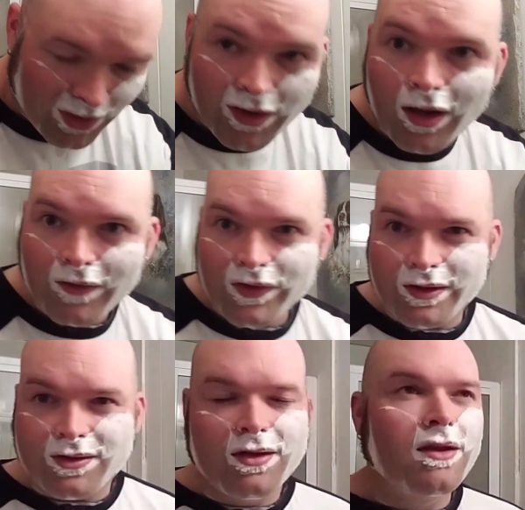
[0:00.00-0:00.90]
to try all of
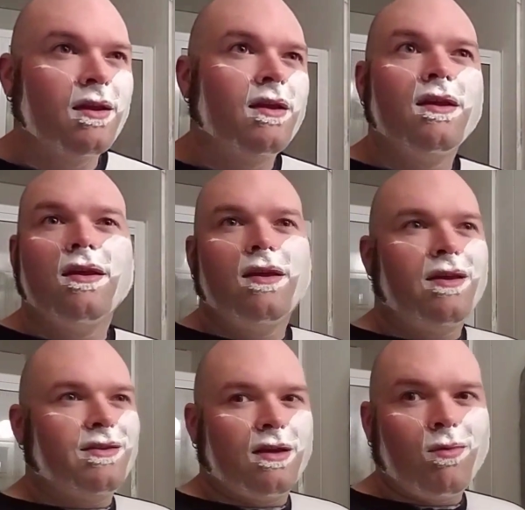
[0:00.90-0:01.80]
his,
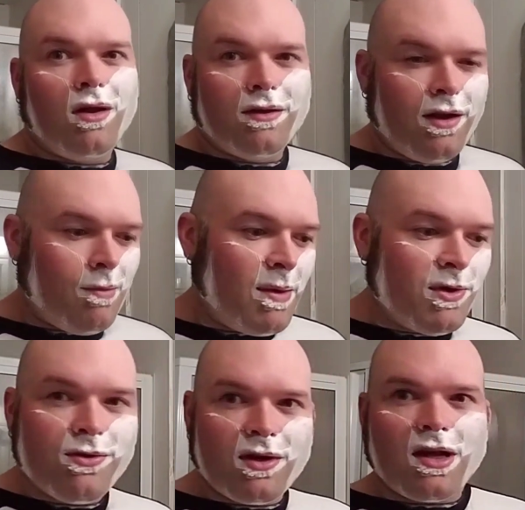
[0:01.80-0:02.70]
he's like, well, you know,
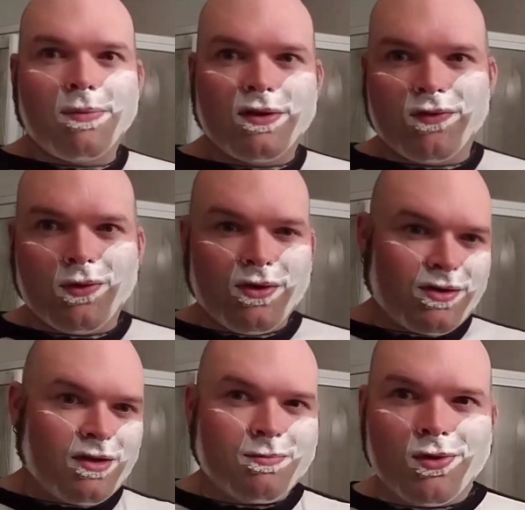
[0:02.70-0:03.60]
maybe do it in a couple different
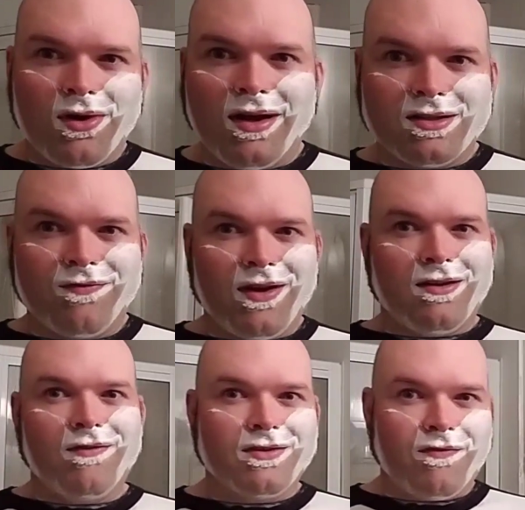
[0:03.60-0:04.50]
orders because it's more cost
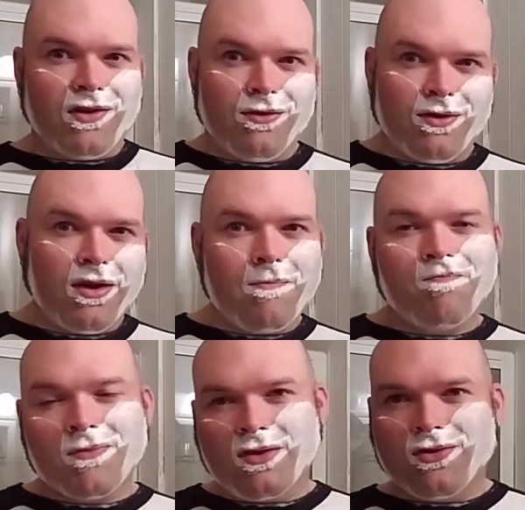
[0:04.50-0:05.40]
effective. Because if you do
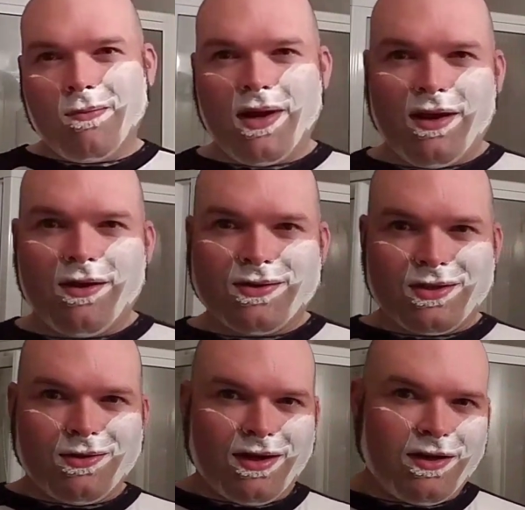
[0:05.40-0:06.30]
so many, it goes
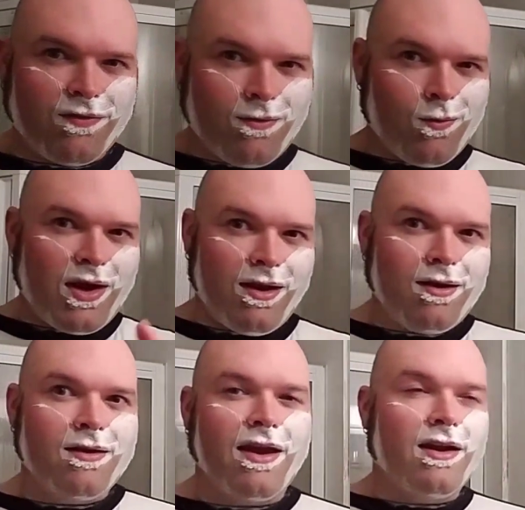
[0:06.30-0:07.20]
into like a different
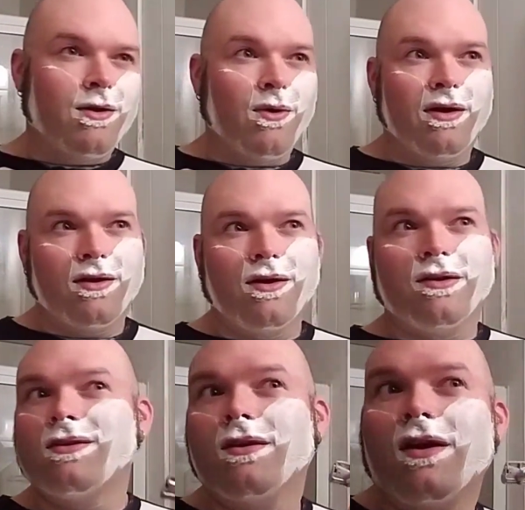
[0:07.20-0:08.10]
weight category and
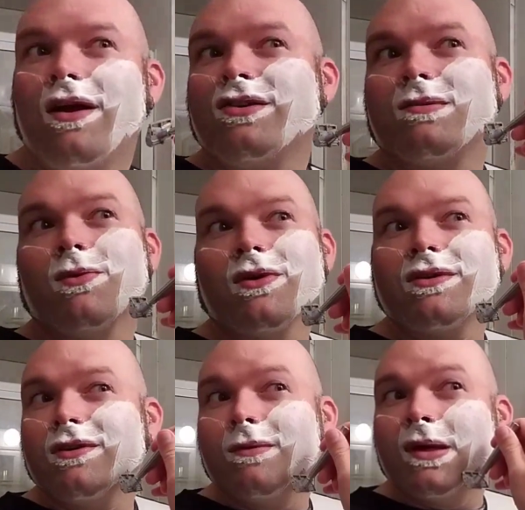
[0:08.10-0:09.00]
it'll cost you more.
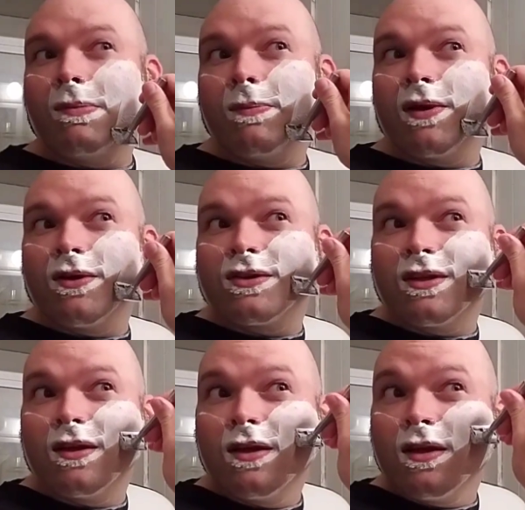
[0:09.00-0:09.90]
So it might be better just
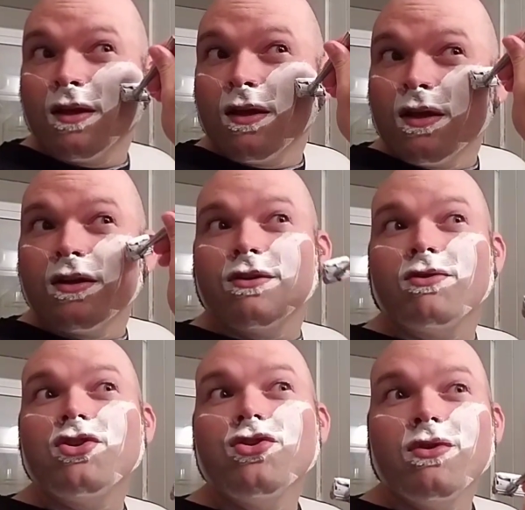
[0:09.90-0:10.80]
to do
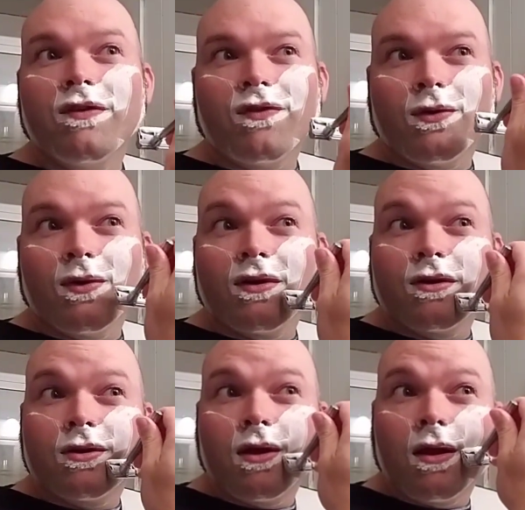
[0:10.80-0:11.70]
2 different
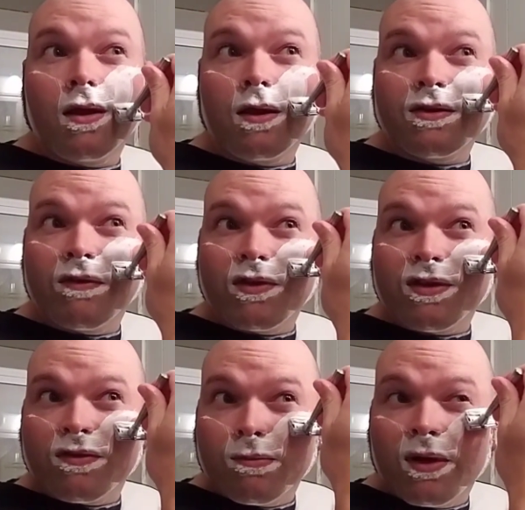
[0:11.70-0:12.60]
orders, save
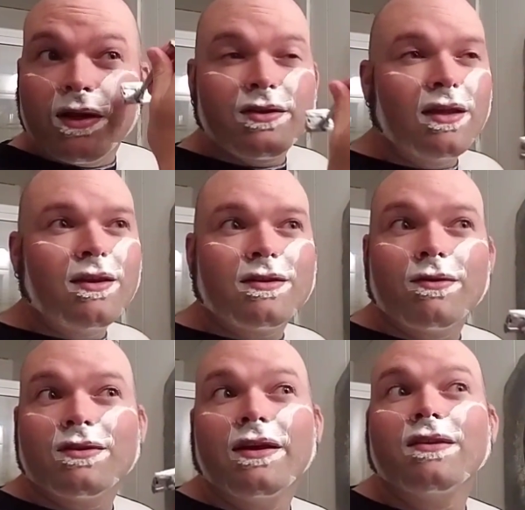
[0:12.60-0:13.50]
yourself some money. So I thought
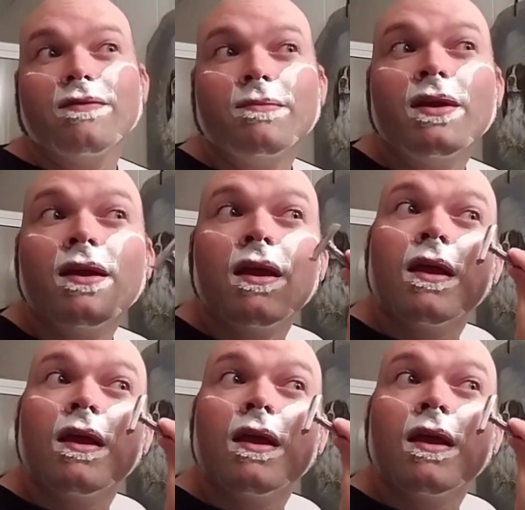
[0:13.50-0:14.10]
that was nice of him.